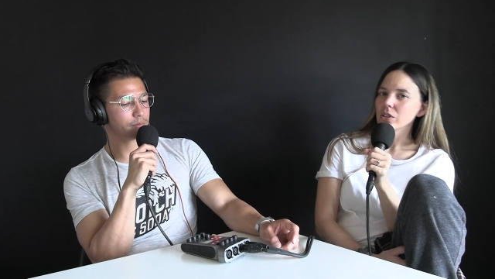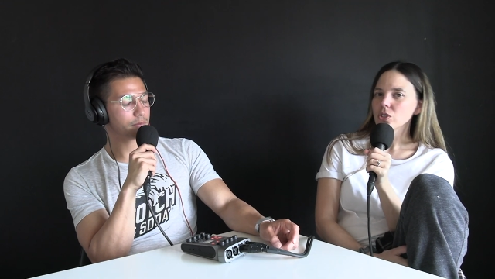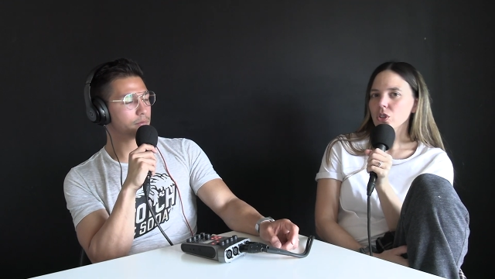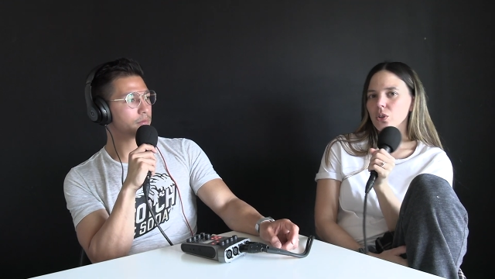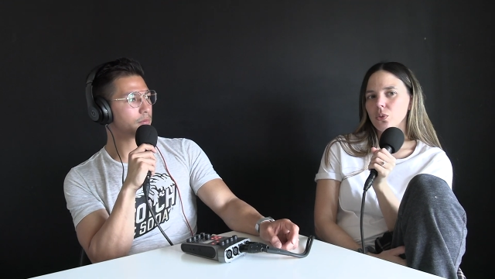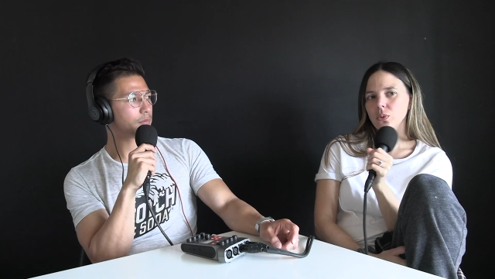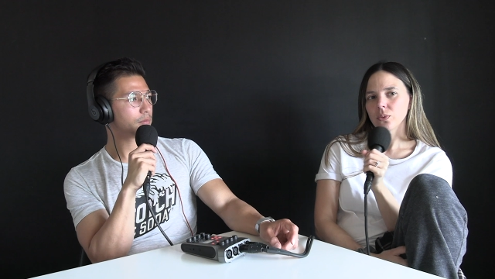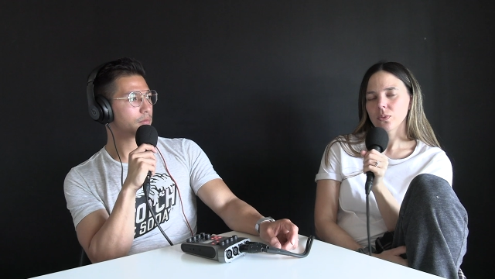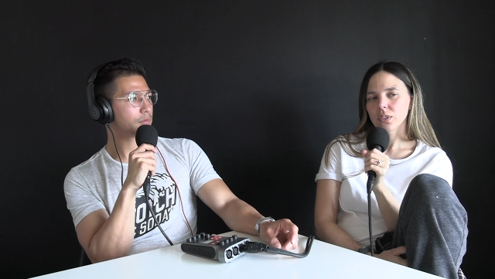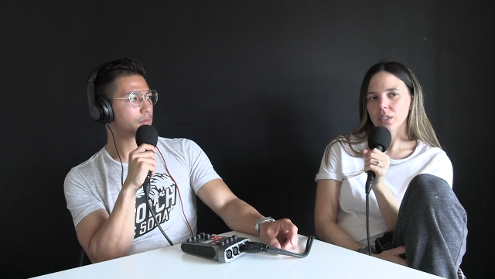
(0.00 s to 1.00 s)
Speaker 1: also
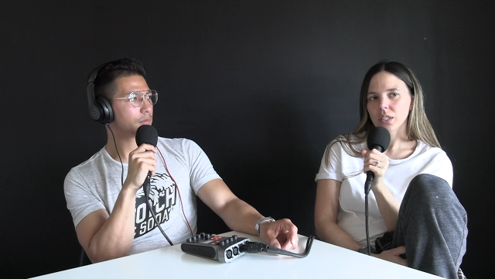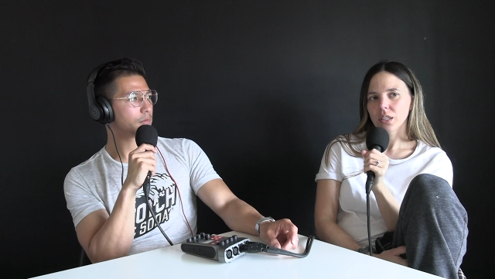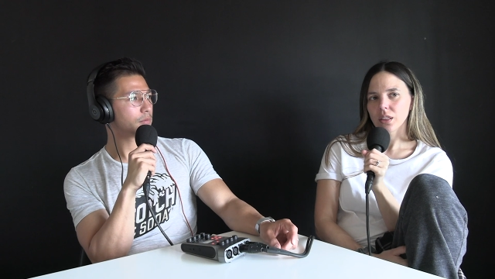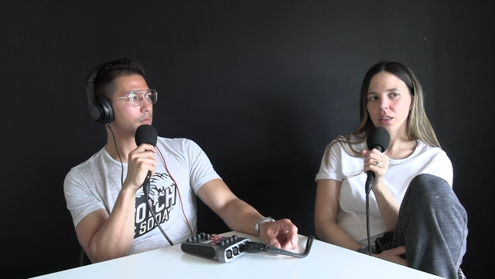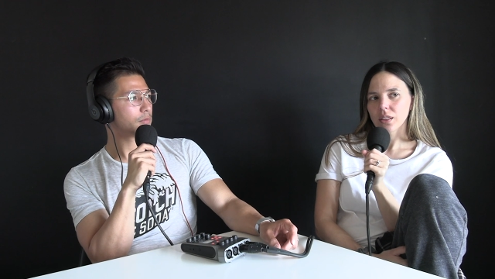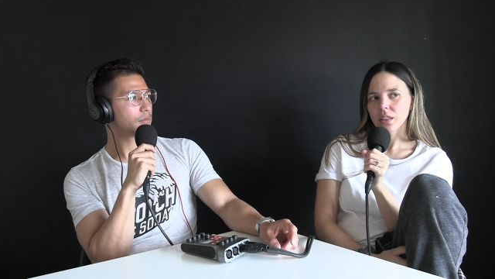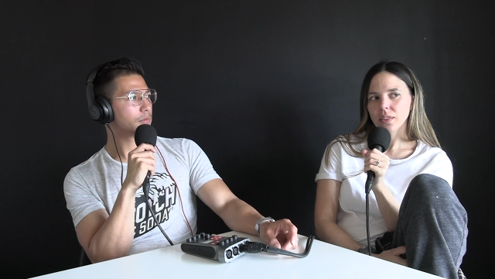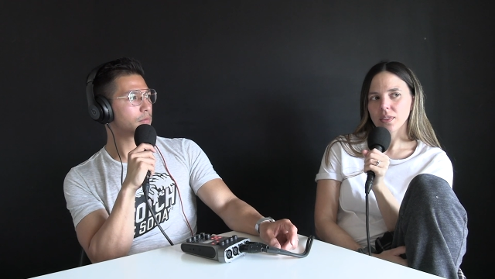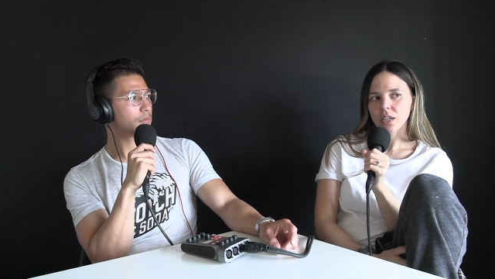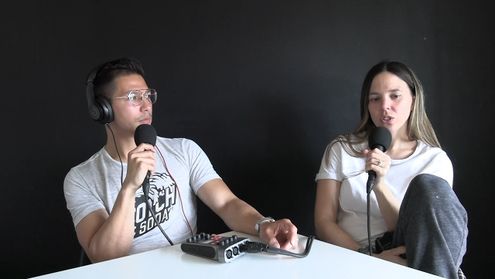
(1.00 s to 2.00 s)

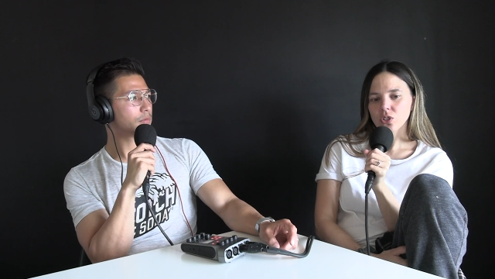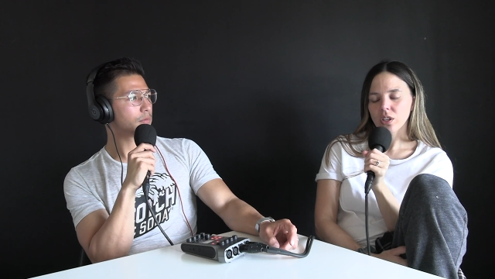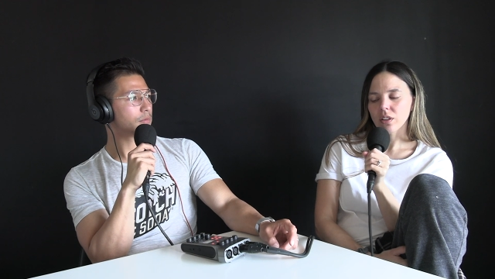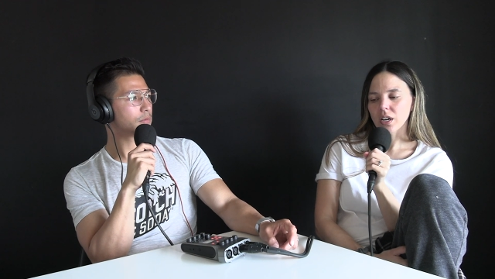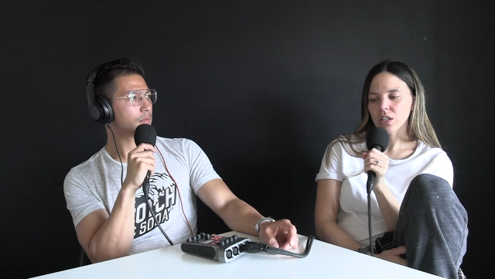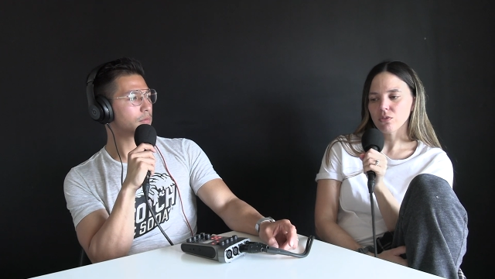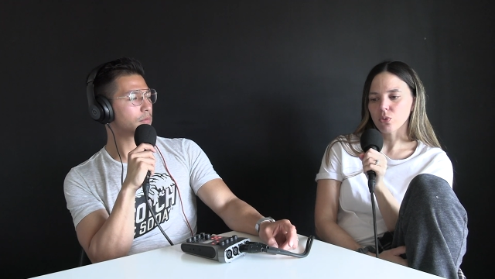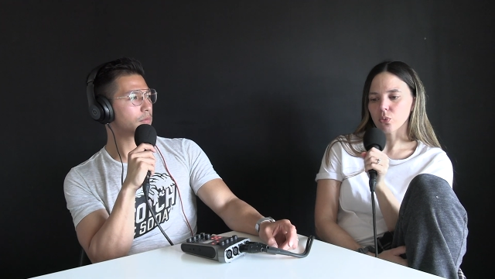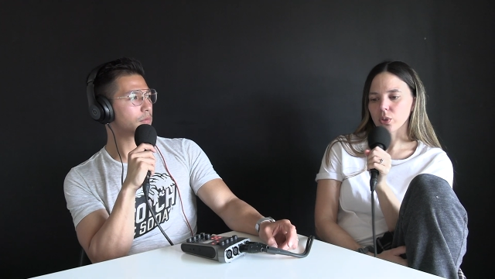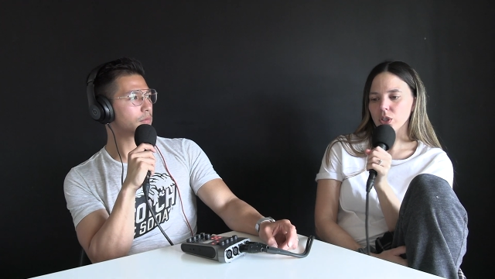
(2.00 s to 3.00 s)
there's a lot of
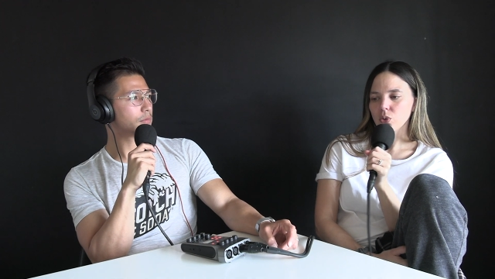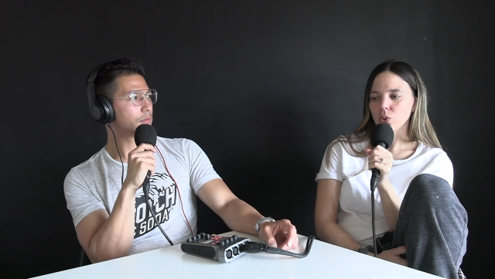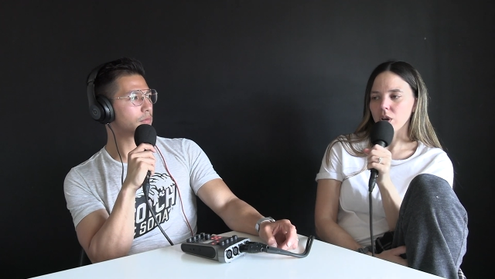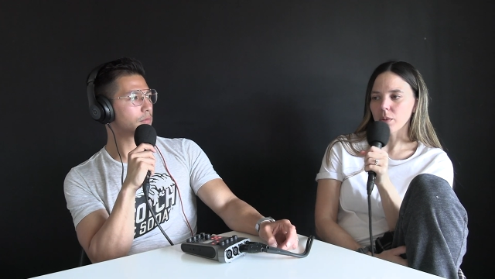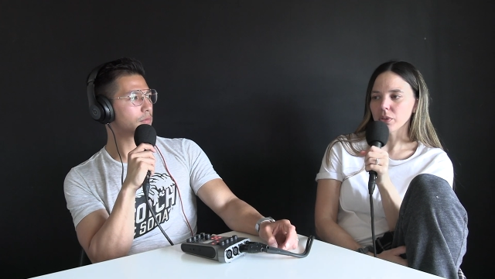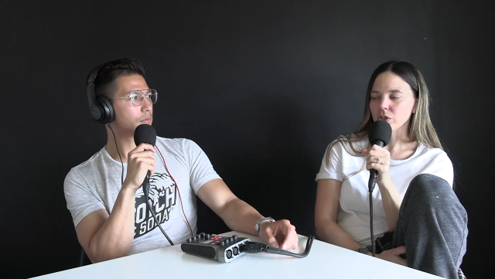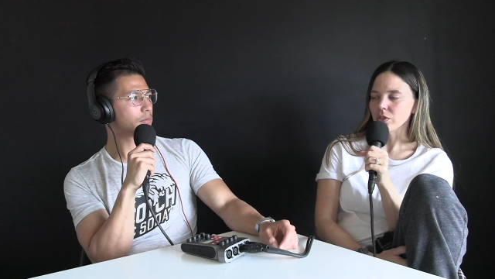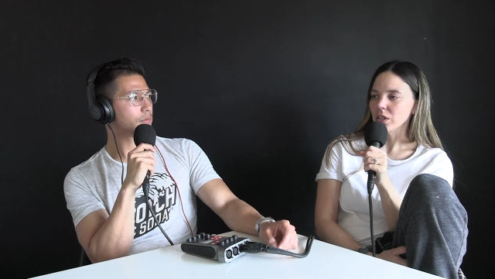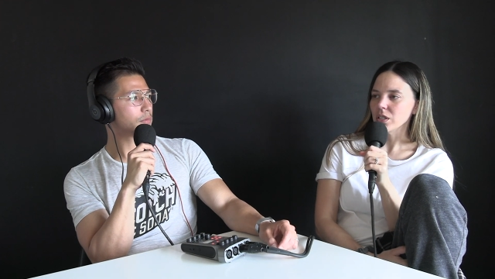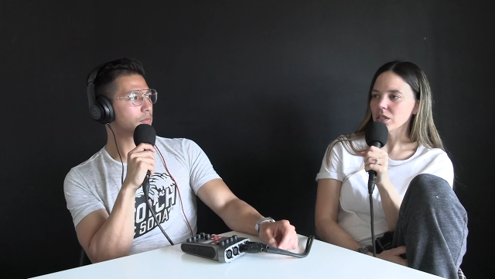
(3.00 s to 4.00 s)
really cool
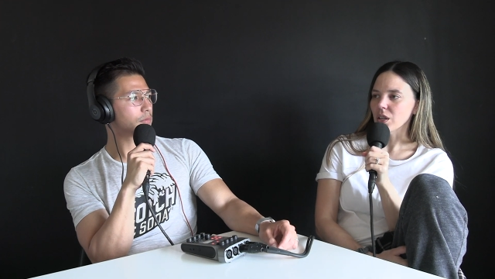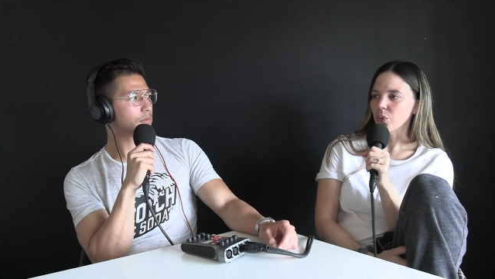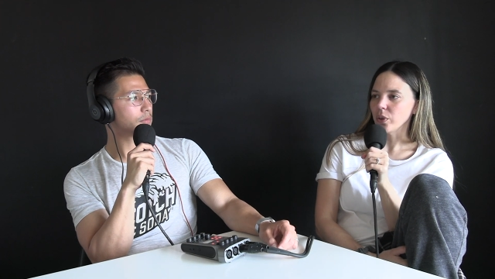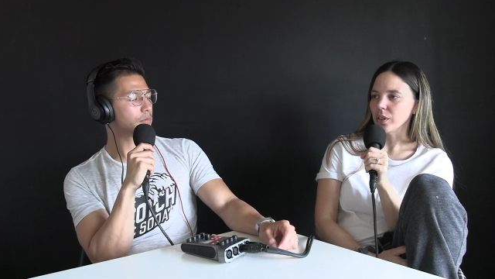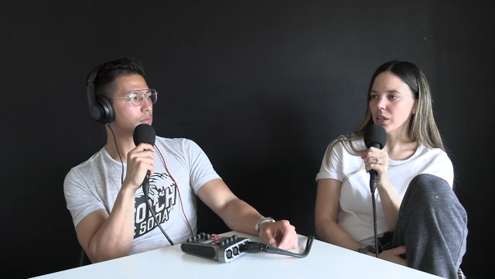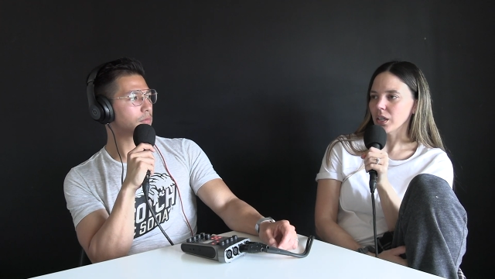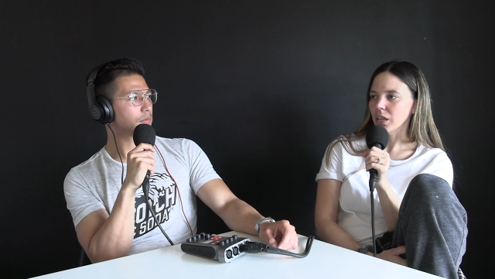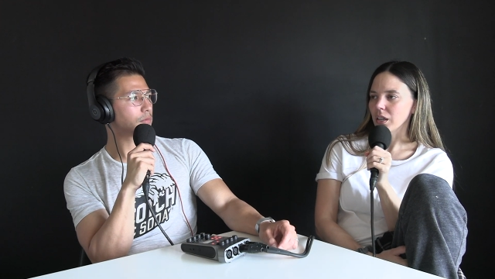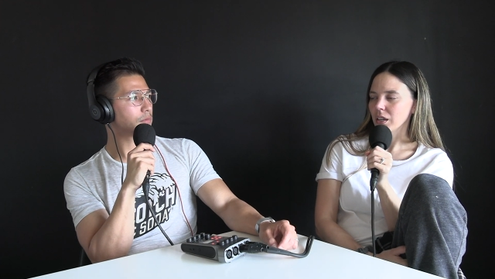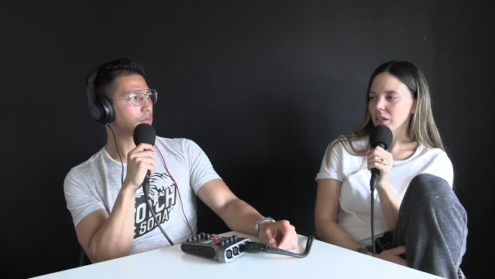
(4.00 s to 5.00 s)
opportunities that we
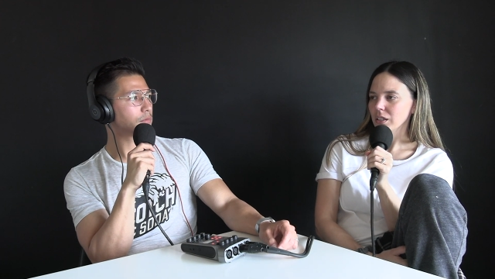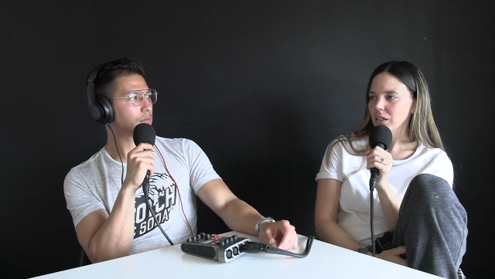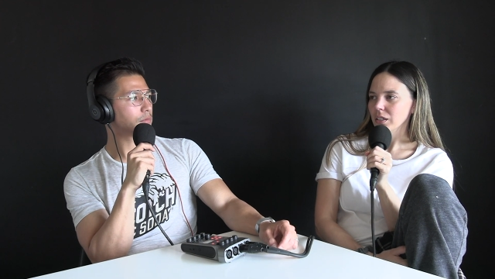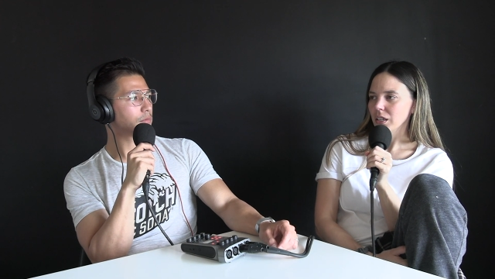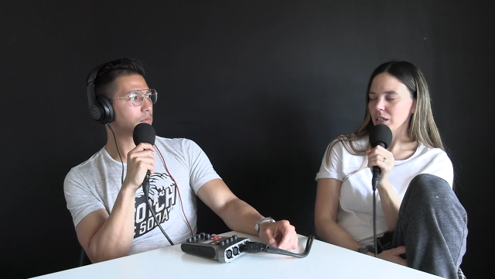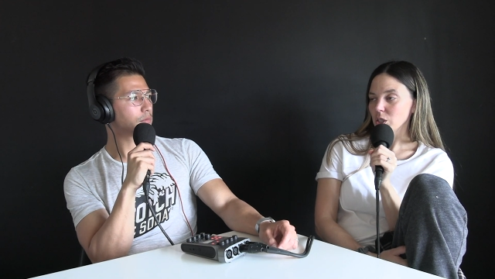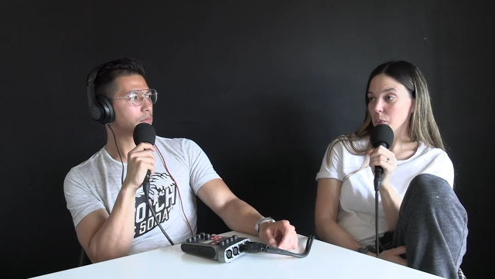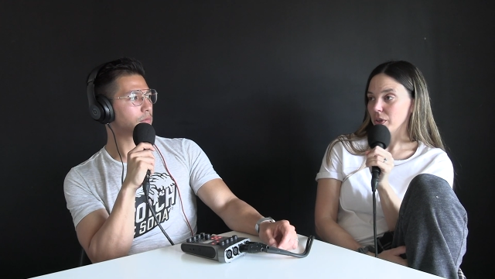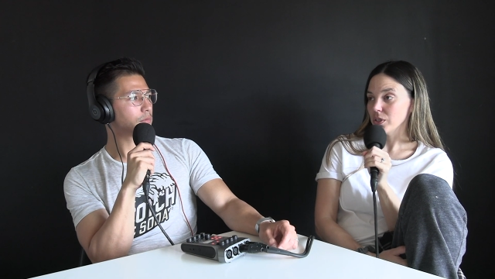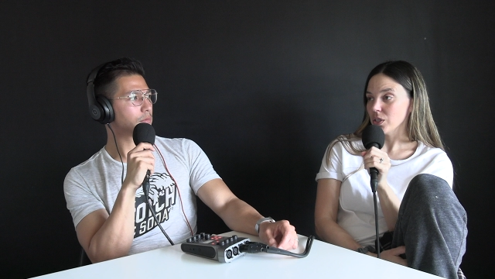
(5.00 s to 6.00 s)
can, and
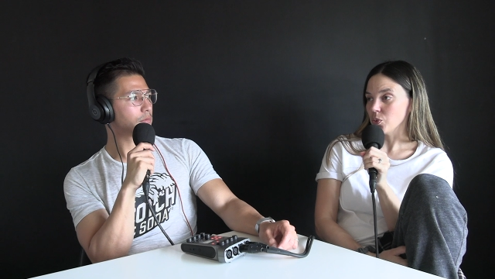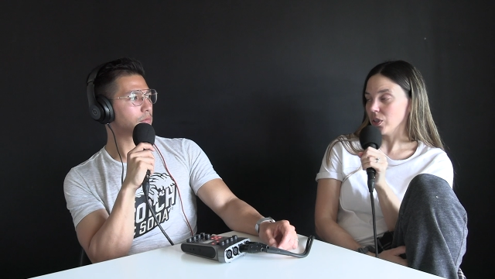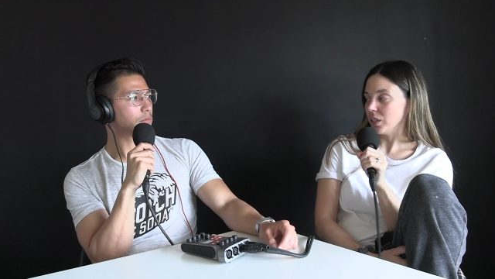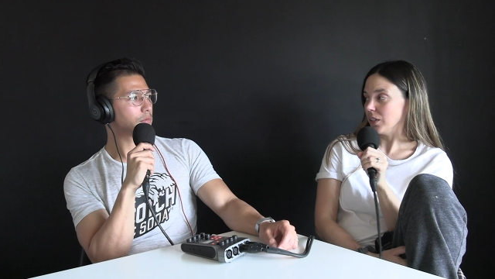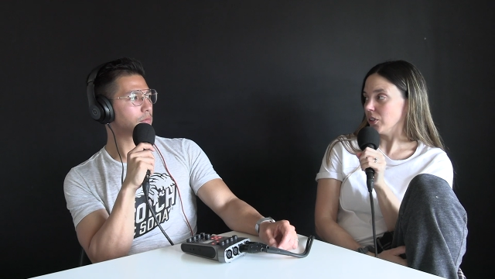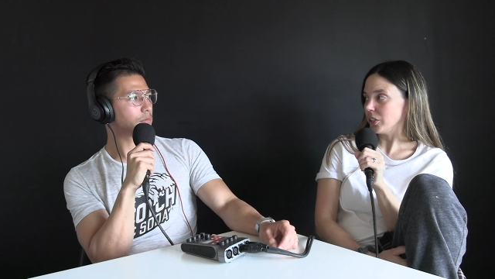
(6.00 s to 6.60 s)
experiences we can give our